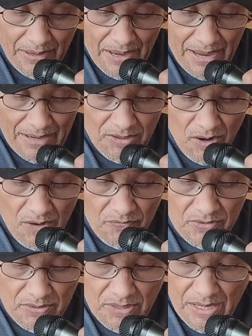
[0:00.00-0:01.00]
And
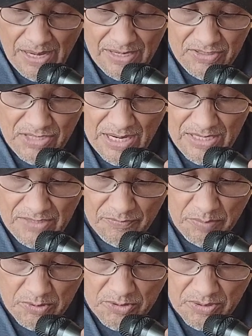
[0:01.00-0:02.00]
often a change
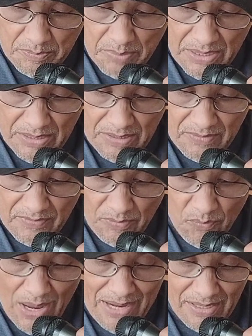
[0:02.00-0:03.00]
of perspective
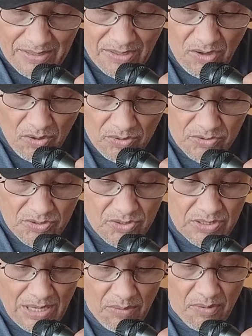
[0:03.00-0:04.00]
radically
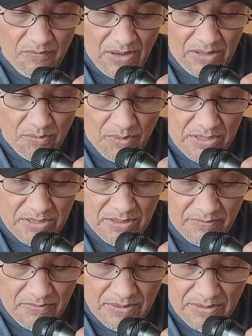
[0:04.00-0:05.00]
alters our
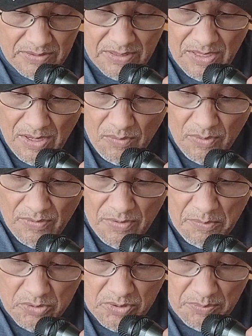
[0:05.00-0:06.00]
evaluation of things. One of the
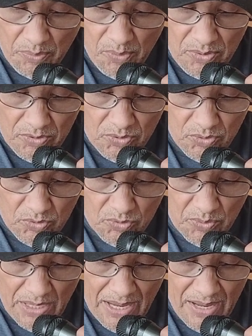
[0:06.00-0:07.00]
most important
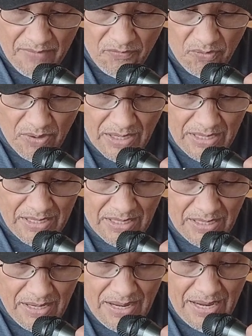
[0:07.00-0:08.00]
tools we have for
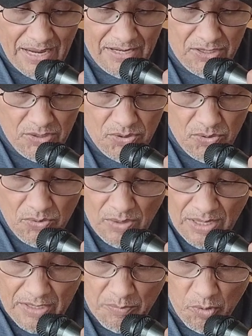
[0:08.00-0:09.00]
gaining a new
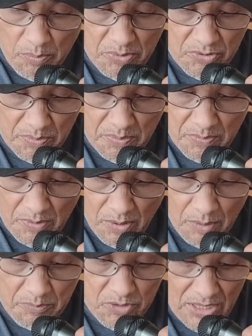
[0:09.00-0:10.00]
and more
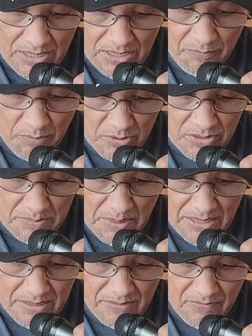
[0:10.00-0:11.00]
objective
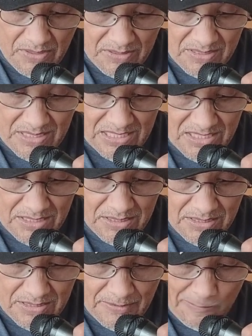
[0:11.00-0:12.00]
perspective is
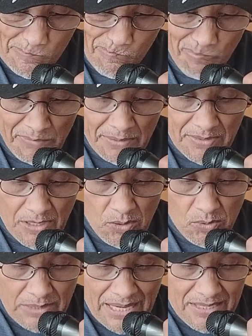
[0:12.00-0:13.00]
distance. The
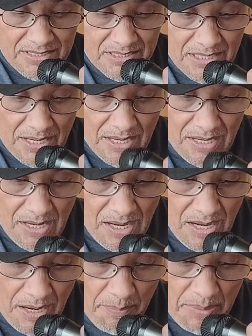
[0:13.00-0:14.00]
old adage
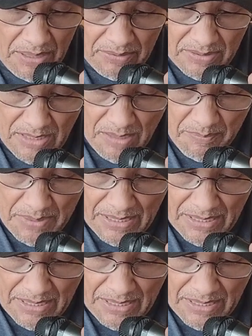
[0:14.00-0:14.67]
about not being